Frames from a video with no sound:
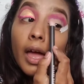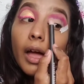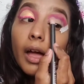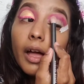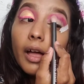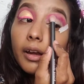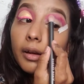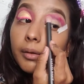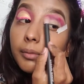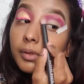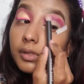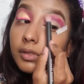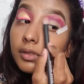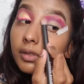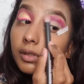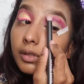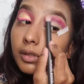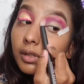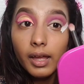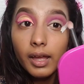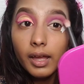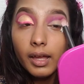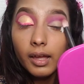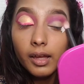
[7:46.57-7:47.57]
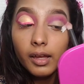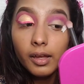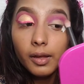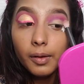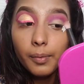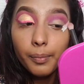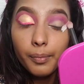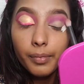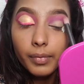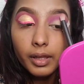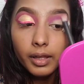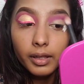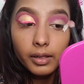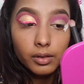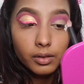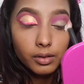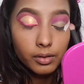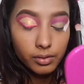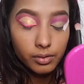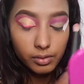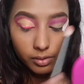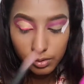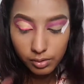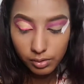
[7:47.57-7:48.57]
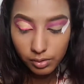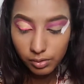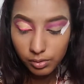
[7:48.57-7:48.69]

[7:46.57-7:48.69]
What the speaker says: and I'm just gonna blend those